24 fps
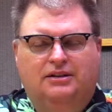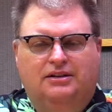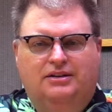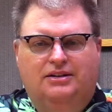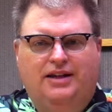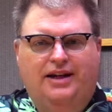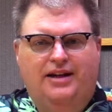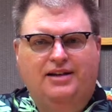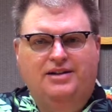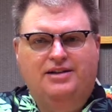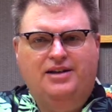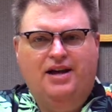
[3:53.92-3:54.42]

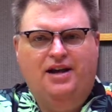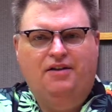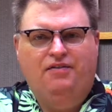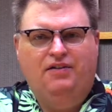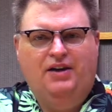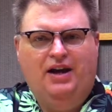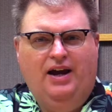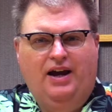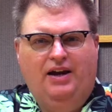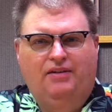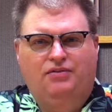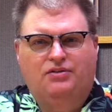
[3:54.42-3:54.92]
Stay inside if
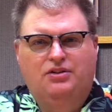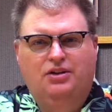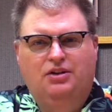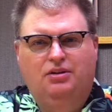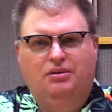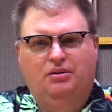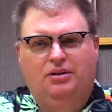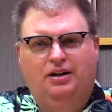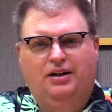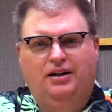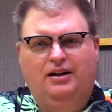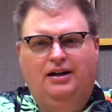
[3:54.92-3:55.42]
you have
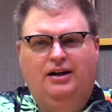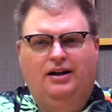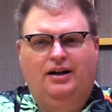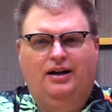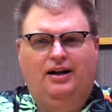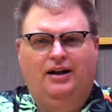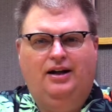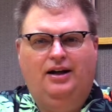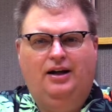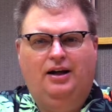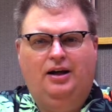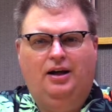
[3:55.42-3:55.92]
to.
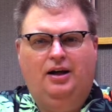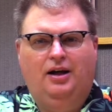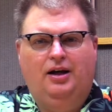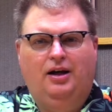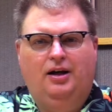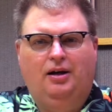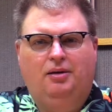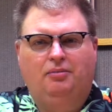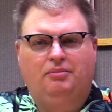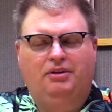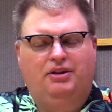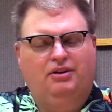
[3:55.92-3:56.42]

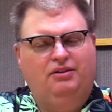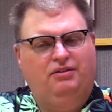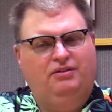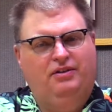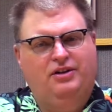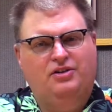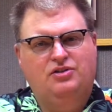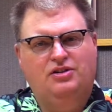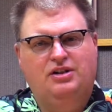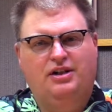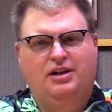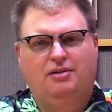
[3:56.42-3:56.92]
Um, it'll
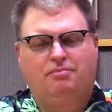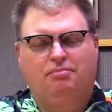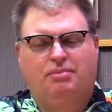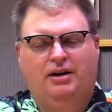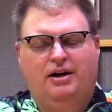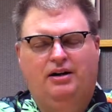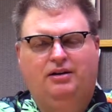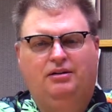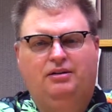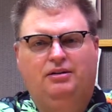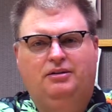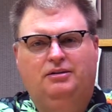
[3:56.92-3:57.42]
eventually get
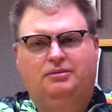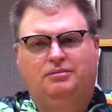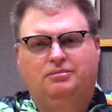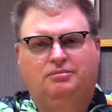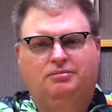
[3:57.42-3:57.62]
better.